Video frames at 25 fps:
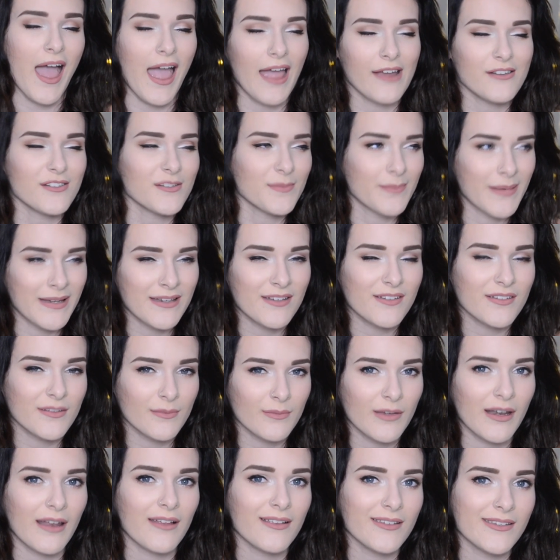I just pinched
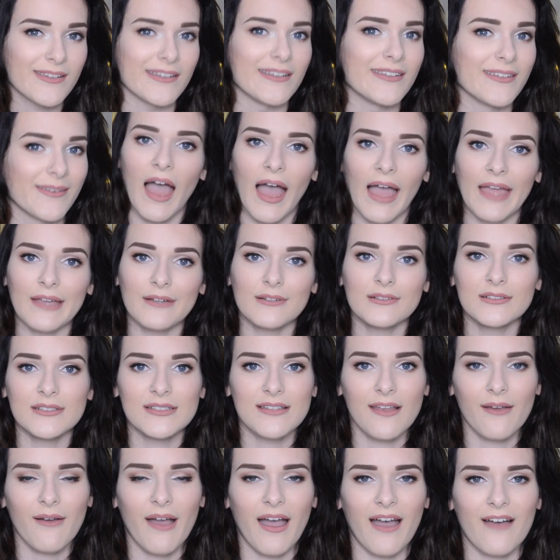someone else's. I
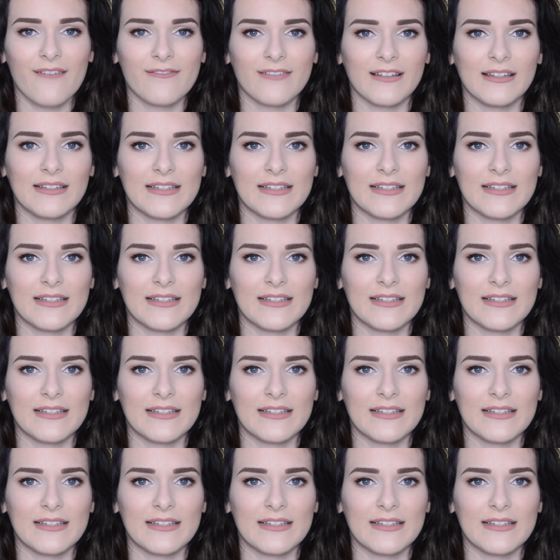also have